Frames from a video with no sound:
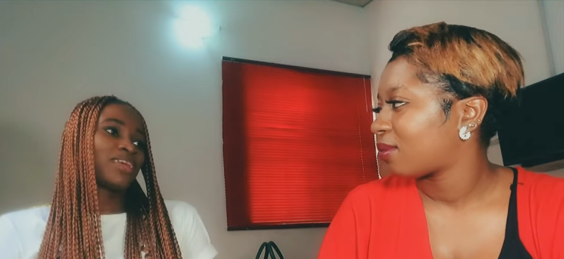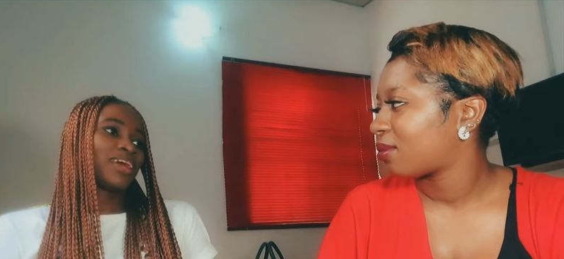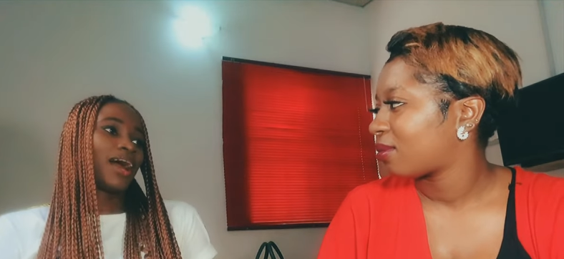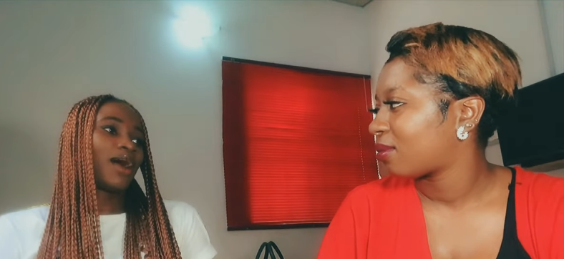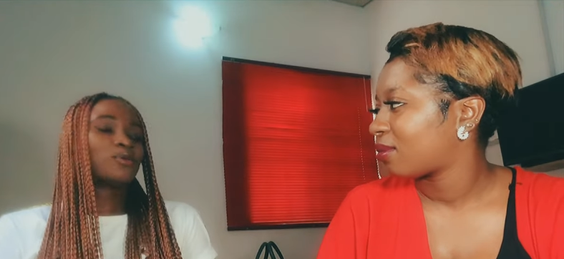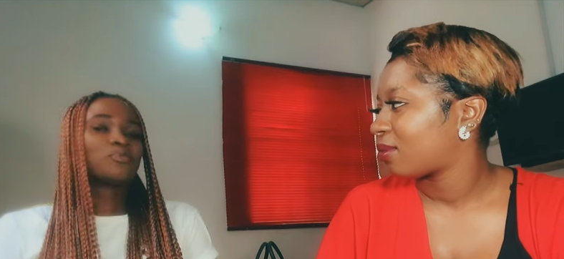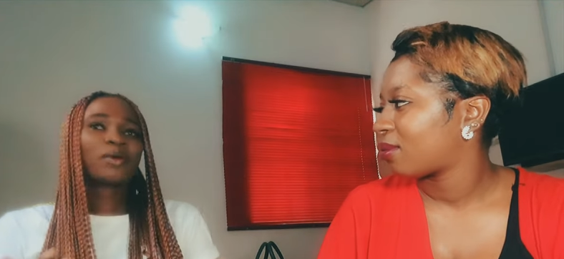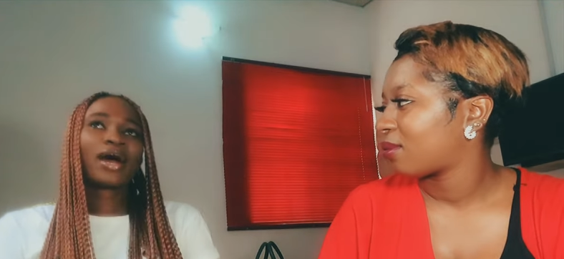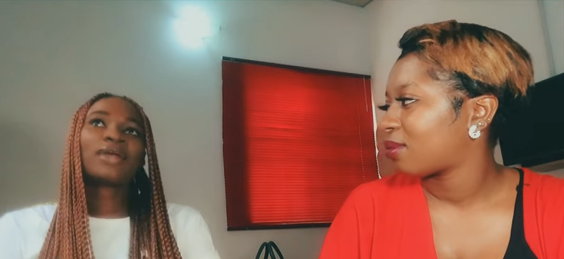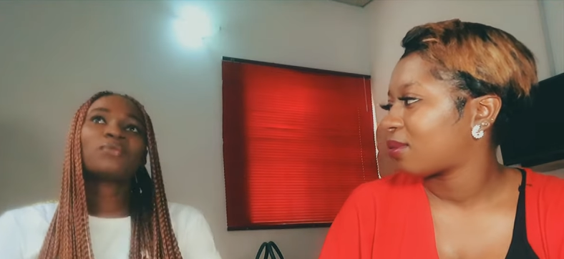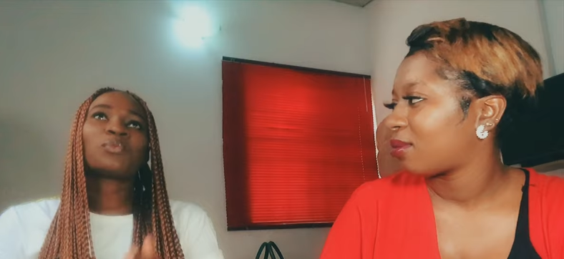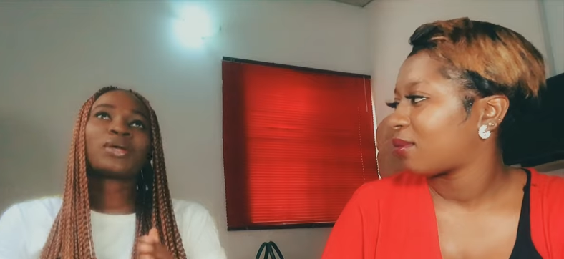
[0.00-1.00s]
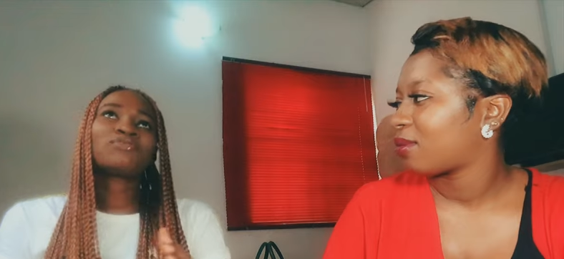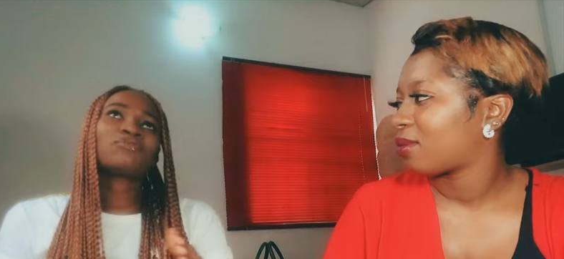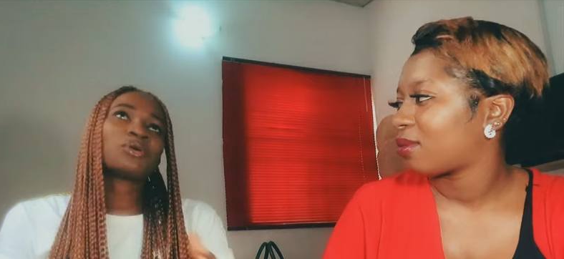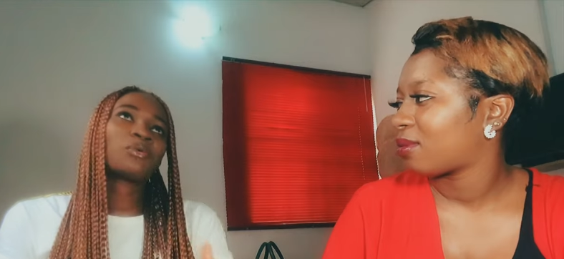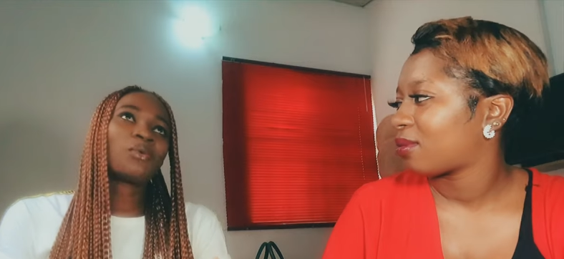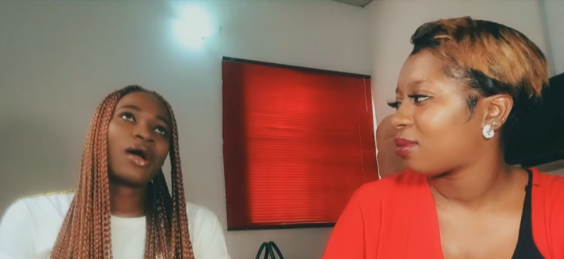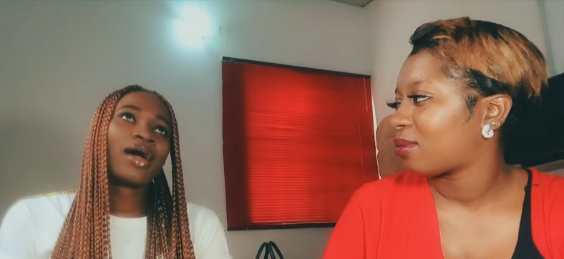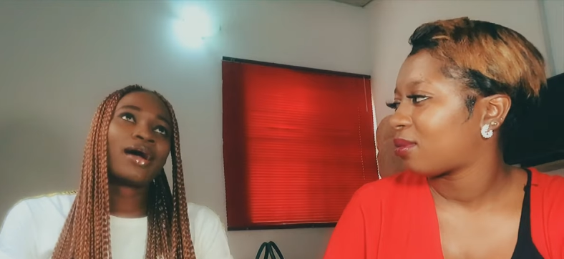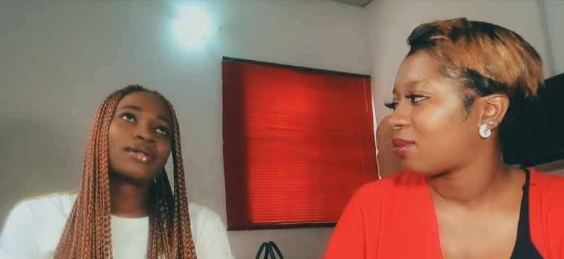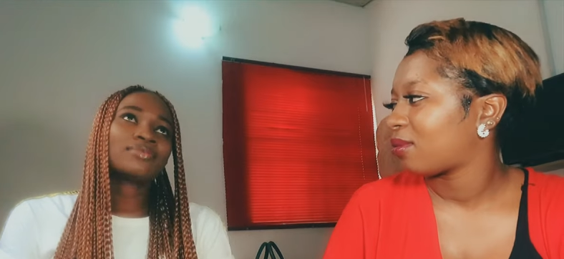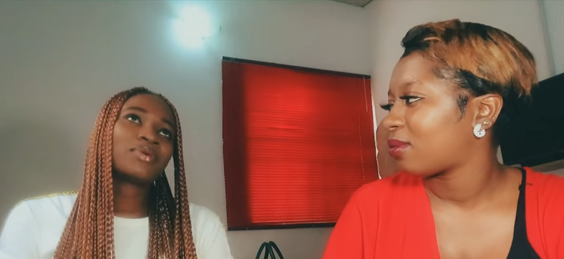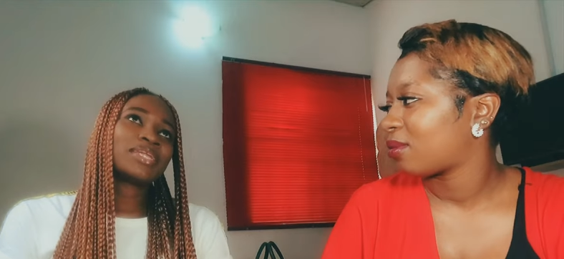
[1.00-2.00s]
Speaker 1: I'll buy, wait for a
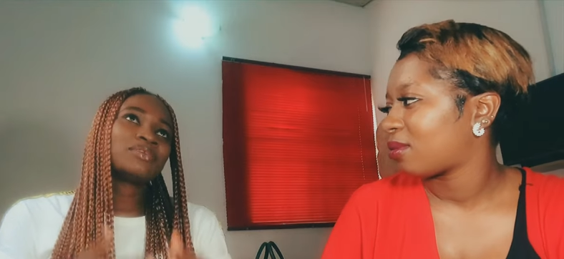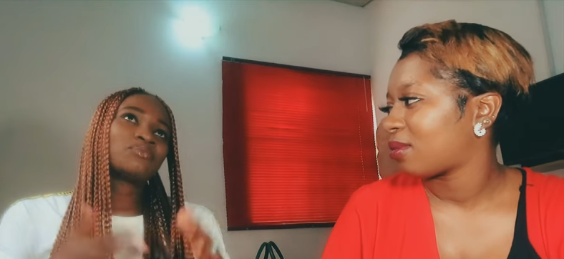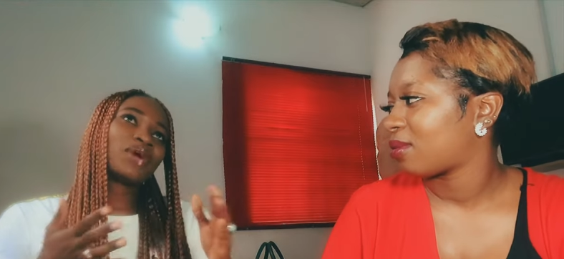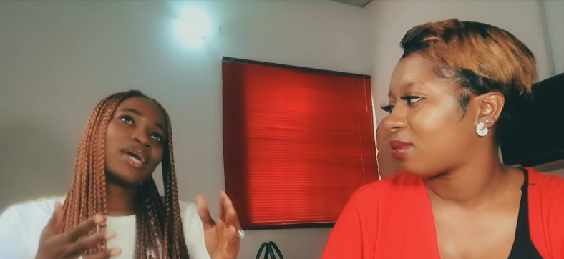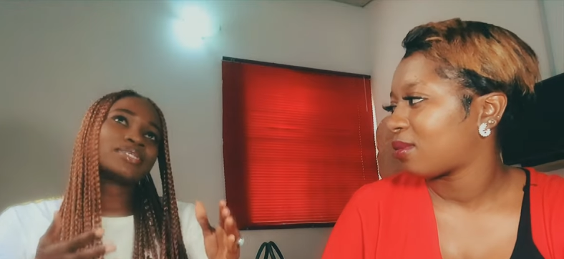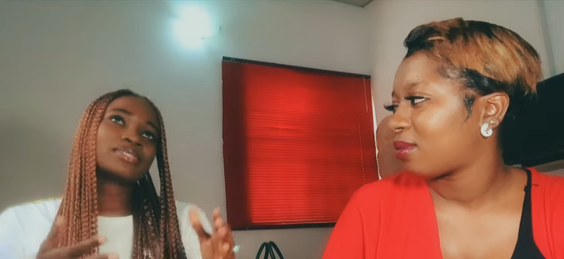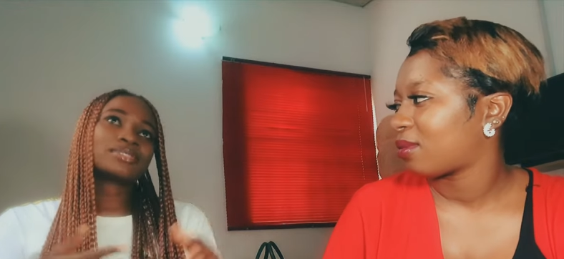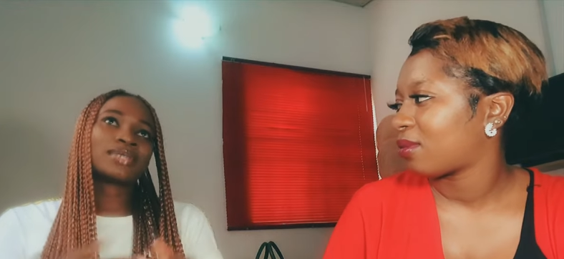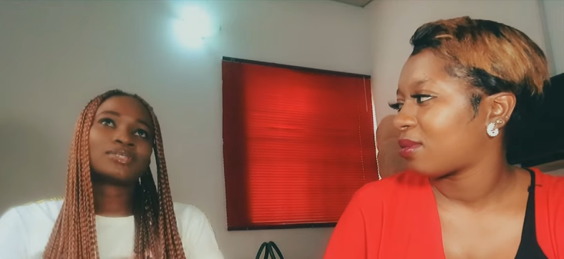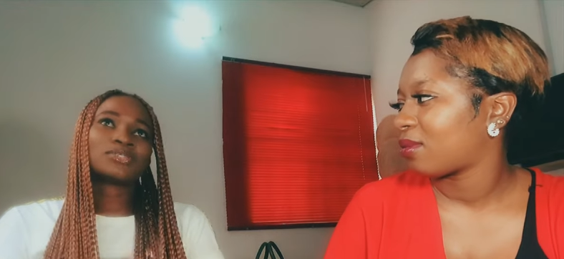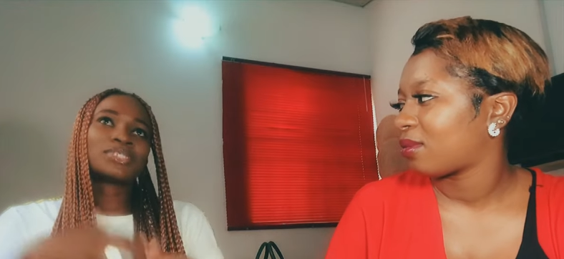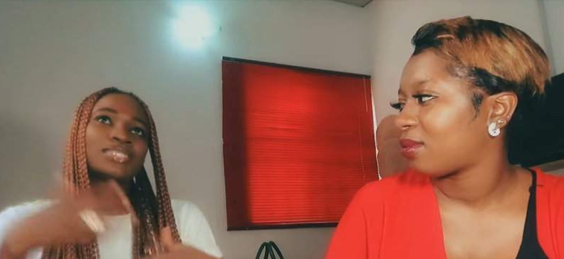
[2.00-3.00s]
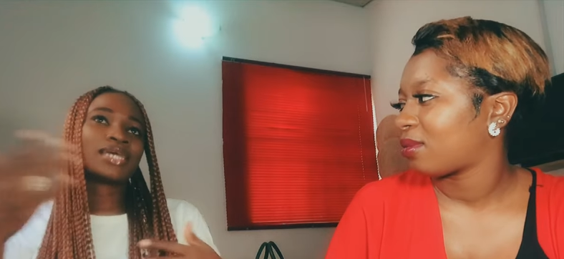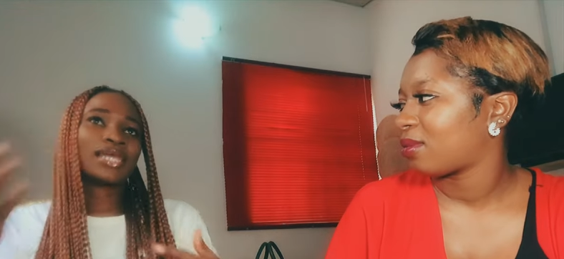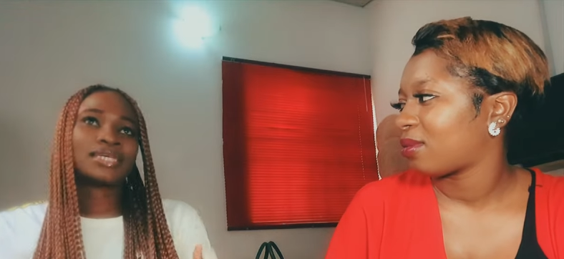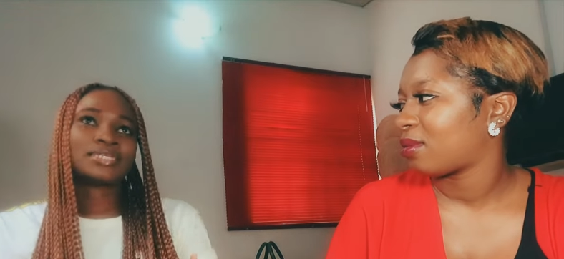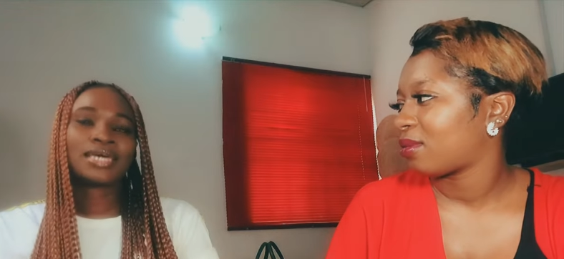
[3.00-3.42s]
while. When it rises, I just sell it.